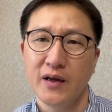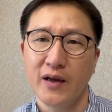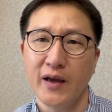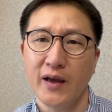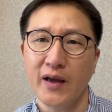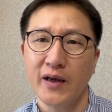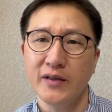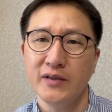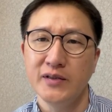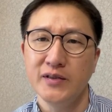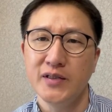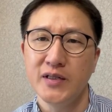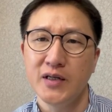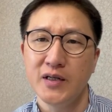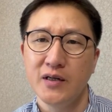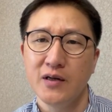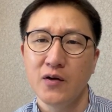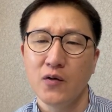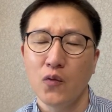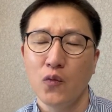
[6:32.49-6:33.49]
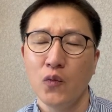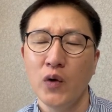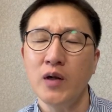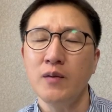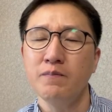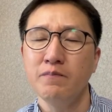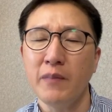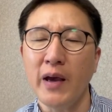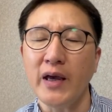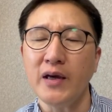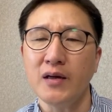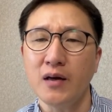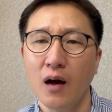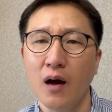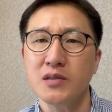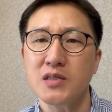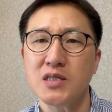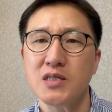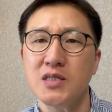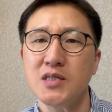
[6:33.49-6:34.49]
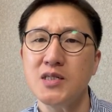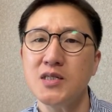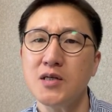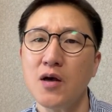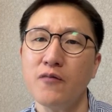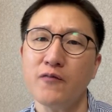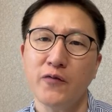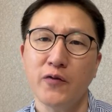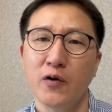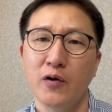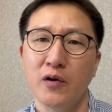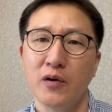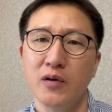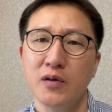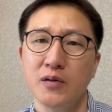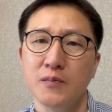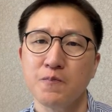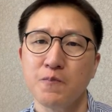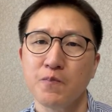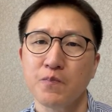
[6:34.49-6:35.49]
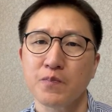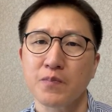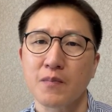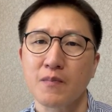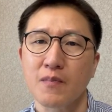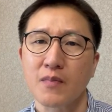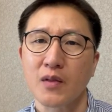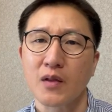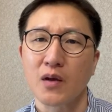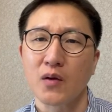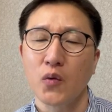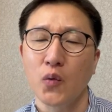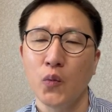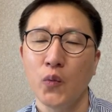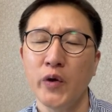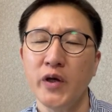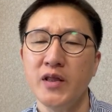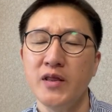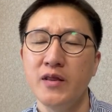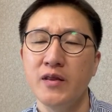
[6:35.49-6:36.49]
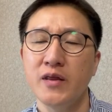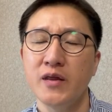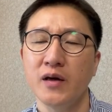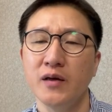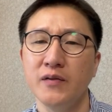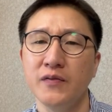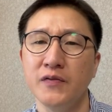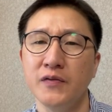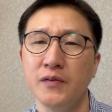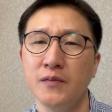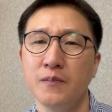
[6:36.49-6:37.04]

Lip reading: and will make us suffer with